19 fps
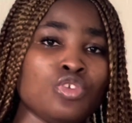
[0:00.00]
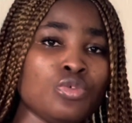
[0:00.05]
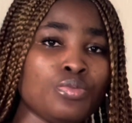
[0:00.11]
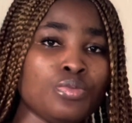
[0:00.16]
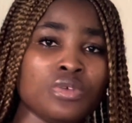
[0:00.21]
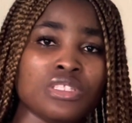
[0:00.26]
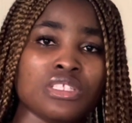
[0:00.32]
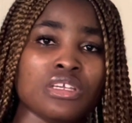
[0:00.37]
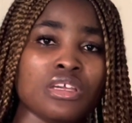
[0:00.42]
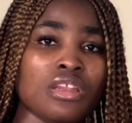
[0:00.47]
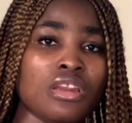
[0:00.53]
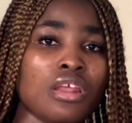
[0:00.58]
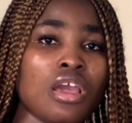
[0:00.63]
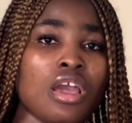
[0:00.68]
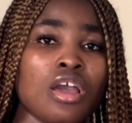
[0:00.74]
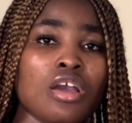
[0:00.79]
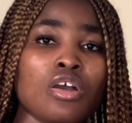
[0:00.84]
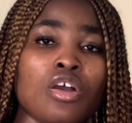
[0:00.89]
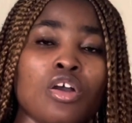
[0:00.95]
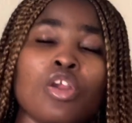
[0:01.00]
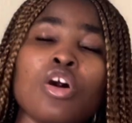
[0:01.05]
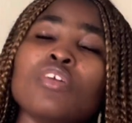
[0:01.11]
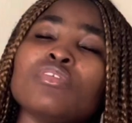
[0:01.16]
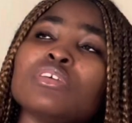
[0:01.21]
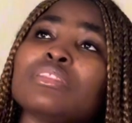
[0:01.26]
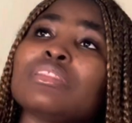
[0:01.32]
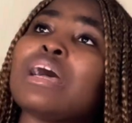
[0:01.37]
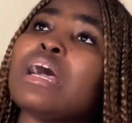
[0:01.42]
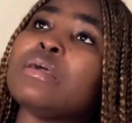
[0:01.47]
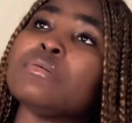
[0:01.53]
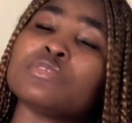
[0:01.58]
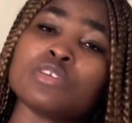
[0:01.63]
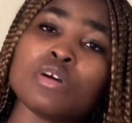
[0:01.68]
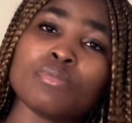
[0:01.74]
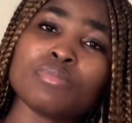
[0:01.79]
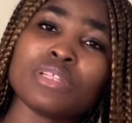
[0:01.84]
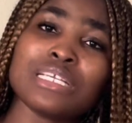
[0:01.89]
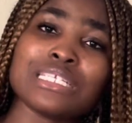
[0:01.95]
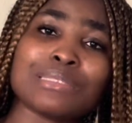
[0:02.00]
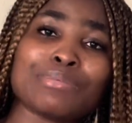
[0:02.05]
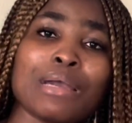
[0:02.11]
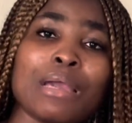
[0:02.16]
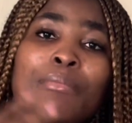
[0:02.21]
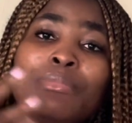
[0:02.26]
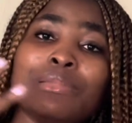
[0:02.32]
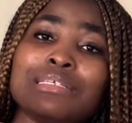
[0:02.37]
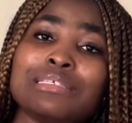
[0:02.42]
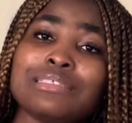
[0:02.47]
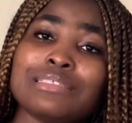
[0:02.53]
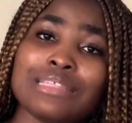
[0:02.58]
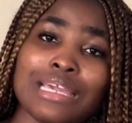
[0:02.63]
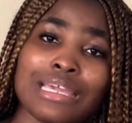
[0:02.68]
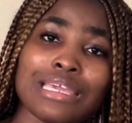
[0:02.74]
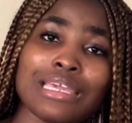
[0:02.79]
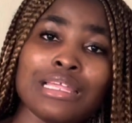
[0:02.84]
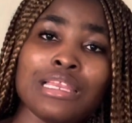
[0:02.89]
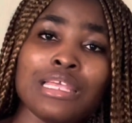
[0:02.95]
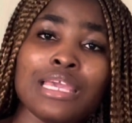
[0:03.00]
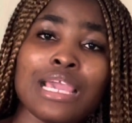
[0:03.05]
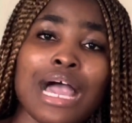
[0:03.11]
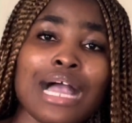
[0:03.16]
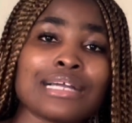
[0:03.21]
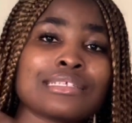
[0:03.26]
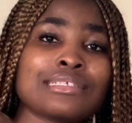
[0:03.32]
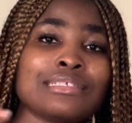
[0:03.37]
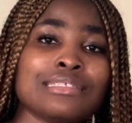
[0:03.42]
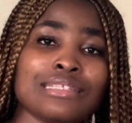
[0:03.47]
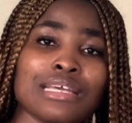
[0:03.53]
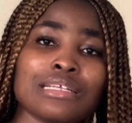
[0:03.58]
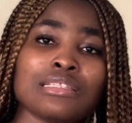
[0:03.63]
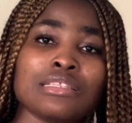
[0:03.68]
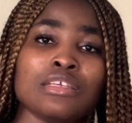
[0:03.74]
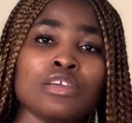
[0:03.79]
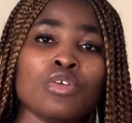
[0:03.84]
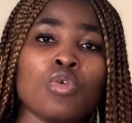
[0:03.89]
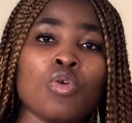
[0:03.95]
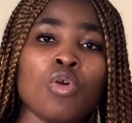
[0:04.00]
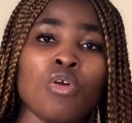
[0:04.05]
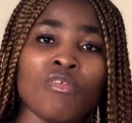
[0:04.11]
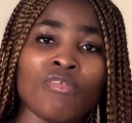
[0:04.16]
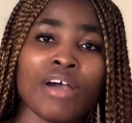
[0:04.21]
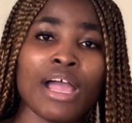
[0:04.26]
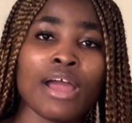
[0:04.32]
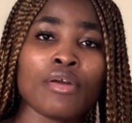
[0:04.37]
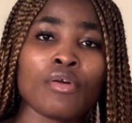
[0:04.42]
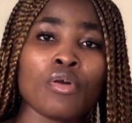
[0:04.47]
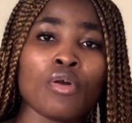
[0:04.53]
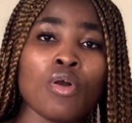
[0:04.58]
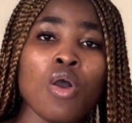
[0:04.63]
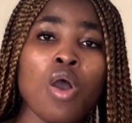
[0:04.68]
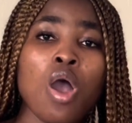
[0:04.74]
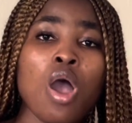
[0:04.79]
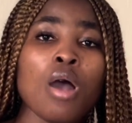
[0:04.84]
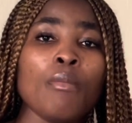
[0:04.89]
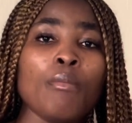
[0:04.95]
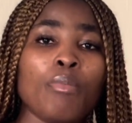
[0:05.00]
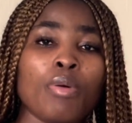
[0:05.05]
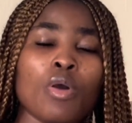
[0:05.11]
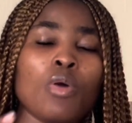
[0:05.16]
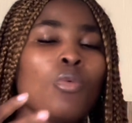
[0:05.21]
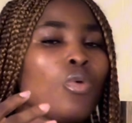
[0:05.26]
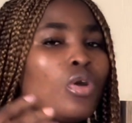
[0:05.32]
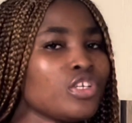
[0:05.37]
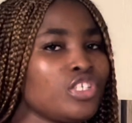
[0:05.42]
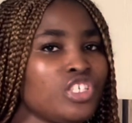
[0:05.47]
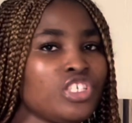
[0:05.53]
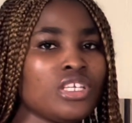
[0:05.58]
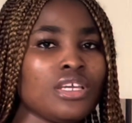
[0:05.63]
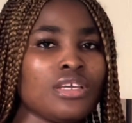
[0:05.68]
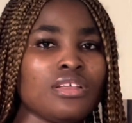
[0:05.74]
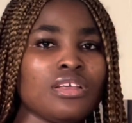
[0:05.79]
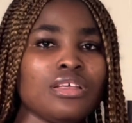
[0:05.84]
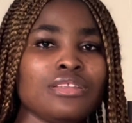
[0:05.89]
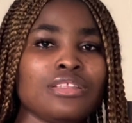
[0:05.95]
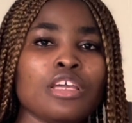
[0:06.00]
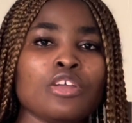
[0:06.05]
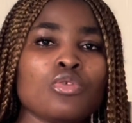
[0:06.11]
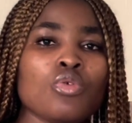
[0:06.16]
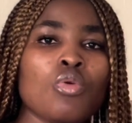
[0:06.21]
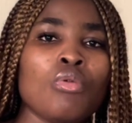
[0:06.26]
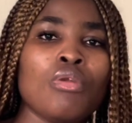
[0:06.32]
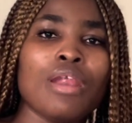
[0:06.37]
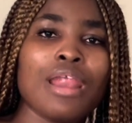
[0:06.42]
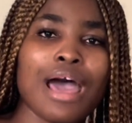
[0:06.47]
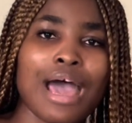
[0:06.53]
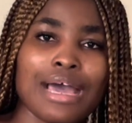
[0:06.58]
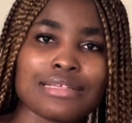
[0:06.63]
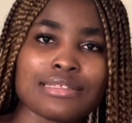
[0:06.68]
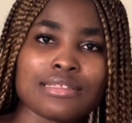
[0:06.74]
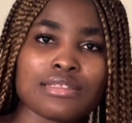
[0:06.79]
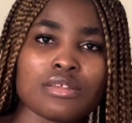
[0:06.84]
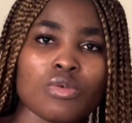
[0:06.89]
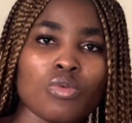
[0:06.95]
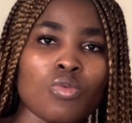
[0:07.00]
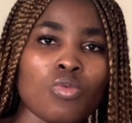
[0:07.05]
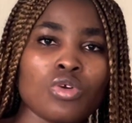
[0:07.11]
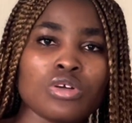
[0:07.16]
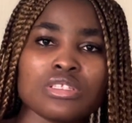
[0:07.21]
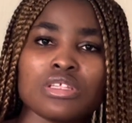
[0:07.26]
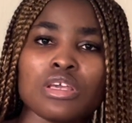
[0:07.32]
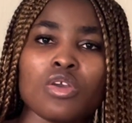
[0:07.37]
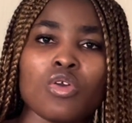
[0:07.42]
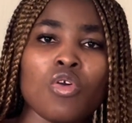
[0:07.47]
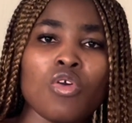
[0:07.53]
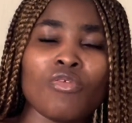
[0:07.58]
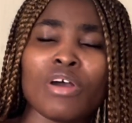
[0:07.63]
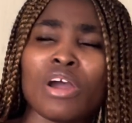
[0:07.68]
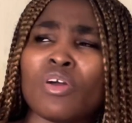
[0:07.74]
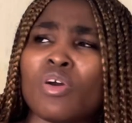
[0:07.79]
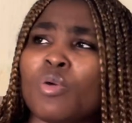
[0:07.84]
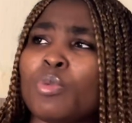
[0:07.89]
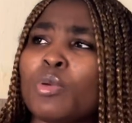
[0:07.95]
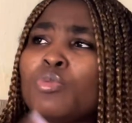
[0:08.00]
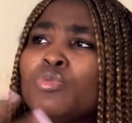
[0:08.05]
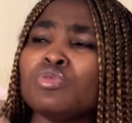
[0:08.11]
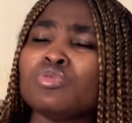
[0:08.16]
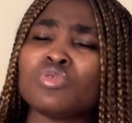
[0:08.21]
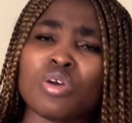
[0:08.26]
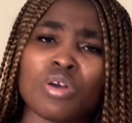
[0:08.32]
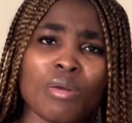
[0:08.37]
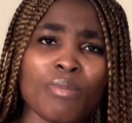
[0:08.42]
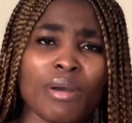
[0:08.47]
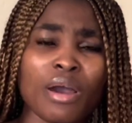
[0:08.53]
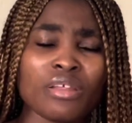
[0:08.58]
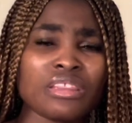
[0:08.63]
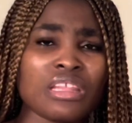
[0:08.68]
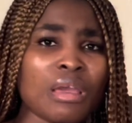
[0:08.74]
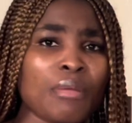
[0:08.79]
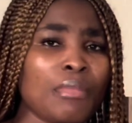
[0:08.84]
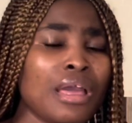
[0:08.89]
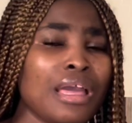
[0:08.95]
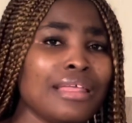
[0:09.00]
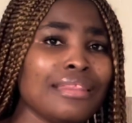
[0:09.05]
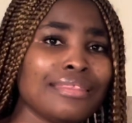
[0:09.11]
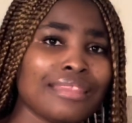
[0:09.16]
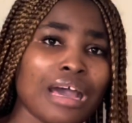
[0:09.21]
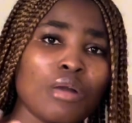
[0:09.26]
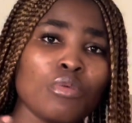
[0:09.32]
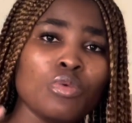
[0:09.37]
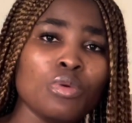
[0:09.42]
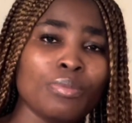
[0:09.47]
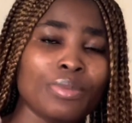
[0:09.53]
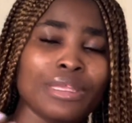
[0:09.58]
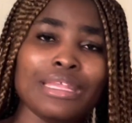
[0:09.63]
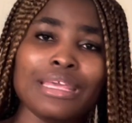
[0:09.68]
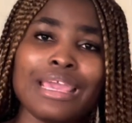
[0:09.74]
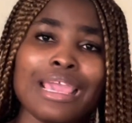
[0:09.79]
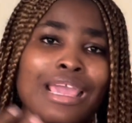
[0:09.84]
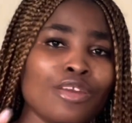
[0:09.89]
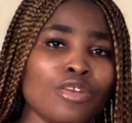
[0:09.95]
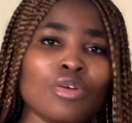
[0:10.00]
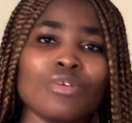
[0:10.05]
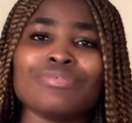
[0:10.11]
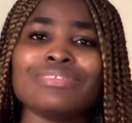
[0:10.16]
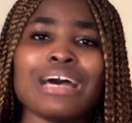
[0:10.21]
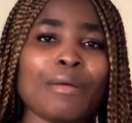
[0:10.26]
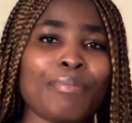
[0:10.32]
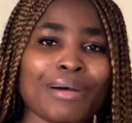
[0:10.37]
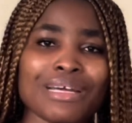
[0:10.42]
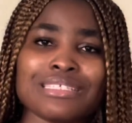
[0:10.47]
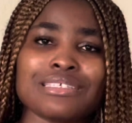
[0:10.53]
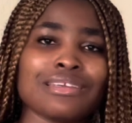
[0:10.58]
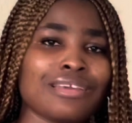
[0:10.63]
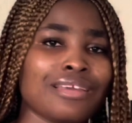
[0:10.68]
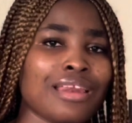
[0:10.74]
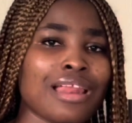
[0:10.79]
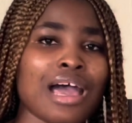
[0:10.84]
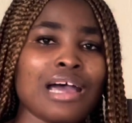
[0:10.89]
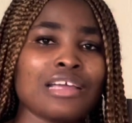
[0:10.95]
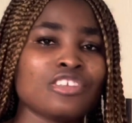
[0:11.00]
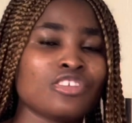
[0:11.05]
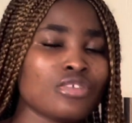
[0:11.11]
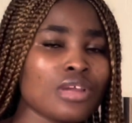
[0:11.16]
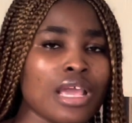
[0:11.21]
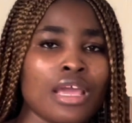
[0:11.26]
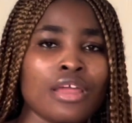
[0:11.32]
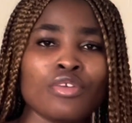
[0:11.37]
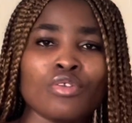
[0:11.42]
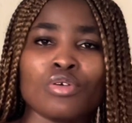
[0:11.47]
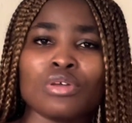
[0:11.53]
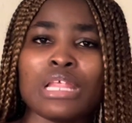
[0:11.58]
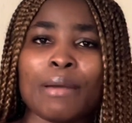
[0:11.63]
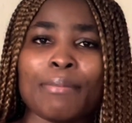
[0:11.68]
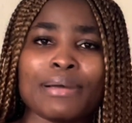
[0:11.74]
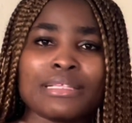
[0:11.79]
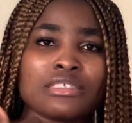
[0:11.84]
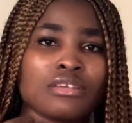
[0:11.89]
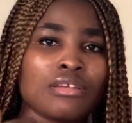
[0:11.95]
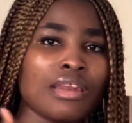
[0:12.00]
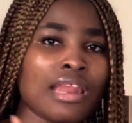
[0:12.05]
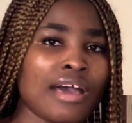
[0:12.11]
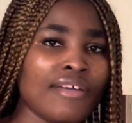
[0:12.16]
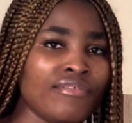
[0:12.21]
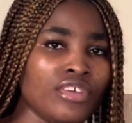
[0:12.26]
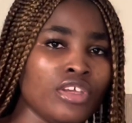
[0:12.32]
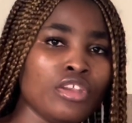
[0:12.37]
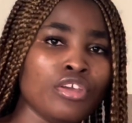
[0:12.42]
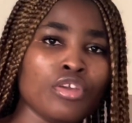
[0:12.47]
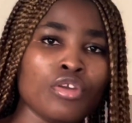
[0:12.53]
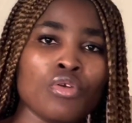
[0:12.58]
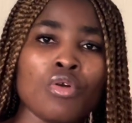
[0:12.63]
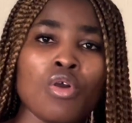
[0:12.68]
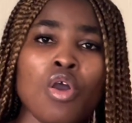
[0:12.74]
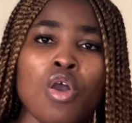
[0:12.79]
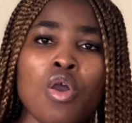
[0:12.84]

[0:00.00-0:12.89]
you put in. A lot of the time, some things might mistakenly, accidentally go viral, but watch it. They don't last. Once they go viral, people talk about them. That will be the end of that particular trend or that particular video